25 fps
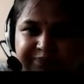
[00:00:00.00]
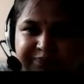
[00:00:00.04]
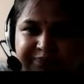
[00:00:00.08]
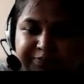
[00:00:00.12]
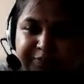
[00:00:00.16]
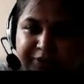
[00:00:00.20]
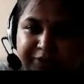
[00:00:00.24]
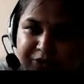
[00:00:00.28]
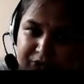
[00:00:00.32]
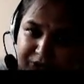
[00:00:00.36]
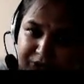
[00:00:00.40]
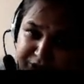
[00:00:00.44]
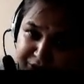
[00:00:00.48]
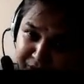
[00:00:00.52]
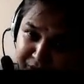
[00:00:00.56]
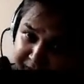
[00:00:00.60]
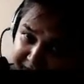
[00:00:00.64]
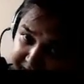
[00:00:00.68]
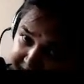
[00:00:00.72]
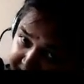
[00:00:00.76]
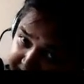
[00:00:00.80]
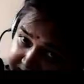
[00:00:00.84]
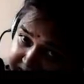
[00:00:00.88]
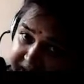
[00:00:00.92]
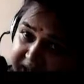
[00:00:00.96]
because your
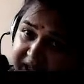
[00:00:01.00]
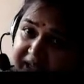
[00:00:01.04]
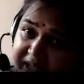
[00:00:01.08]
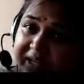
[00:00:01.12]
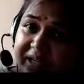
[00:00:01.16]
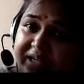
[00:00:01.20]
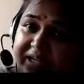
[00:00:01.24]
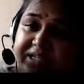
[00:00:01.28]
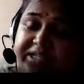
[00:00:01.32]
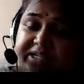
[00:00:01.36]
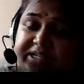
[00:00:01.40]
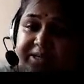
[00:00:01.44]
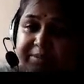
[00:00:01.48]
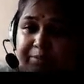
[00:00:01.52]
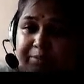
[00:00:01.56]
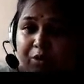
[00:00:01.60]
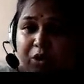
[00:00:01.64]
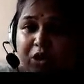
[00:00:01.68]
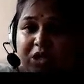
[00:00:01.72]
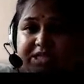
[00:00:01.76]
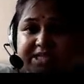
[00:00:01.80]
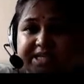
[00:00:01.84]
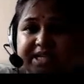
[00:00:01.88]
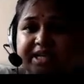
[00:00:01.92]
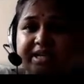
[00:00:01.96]
text contains
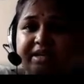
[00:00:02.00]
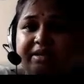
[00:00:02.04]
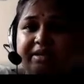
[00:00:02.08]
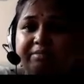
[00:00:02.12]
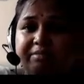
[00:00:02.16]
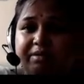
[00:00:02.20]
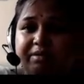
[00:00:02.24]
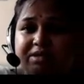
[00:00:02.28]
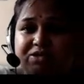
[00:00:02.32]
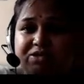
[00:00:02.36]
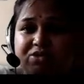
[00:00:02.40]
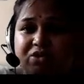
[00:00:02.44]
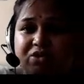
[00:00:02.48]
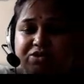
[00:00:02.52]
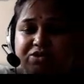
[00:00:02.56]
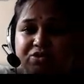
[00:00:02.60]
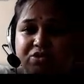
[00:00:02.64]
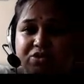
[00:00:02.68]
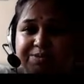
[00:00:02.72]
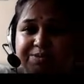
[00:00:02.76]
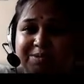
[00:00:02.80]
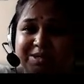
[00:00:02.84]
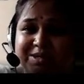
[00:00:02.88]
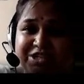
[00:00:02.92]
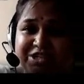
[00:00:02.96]
symbols and numbers also,
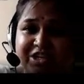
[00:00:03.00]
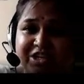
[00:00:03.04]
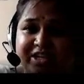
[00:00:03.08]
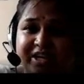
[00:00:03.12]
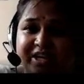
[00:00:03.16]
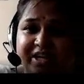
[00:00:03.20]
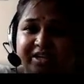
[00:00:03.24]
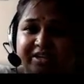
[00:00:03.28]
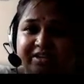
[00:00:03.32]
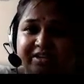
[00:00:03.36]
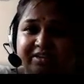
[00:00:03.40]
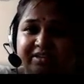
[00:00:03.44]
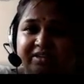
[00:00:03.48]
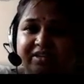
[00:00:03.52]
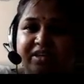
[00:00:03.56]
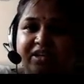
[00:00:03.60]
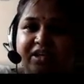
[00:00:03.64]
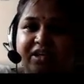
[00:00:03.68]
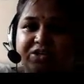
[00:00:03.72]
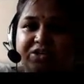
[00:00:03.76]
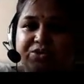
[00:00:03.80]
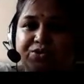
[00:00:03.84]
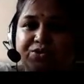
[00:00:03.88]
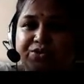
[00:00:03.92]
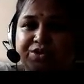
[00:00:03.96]
special character.
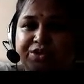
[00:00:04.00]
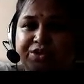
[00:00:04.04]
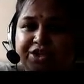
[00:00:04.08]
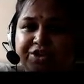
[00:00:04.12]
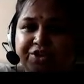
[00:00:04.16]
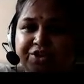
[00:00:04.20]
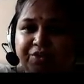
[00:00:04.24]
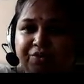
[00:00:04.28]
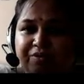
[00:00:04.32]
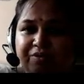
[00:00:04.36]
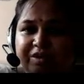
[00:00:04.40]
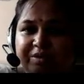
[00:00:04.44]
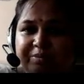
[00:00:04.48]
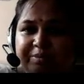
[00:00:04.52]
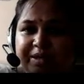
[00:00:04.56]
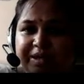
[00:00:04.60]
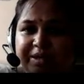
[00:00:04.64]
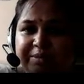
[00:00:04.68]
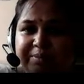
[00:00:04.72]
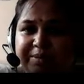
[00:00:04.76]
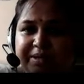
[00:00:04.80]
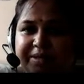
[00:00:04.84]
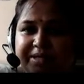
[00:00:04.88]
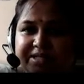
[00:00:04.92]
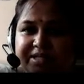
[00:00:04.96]
So 0 will be
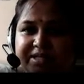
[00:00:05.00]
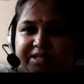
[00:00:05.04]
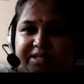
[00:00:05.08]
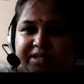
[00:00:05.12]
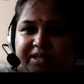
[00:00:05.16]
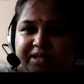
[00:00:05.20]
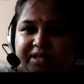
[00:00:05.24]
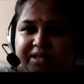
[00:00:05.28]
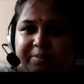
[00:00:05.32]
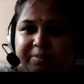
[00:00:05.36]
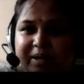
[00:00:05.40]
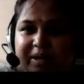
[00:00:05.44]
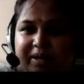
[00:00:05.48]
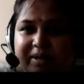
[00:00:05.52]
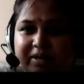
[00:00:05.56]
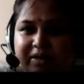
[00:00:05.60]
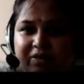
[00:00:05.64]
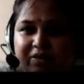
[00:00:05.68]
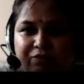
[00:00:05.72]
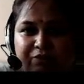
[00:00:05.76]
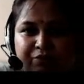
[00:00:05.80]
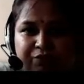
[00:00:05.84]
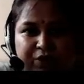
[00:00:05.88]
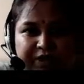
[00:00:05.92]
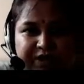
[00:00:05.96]
represented by
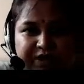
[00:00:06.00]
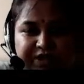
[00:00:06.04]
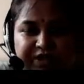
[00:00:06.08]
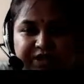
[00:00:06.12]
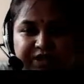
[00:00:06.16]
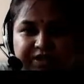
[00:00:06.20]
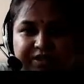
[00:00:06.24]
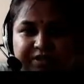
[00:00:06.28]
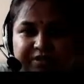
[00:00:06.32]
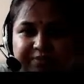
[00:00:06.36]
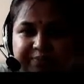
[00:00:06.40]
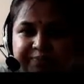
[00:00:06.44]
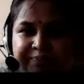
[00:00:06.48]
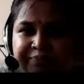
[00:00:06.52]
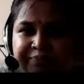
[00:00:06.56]
a 48.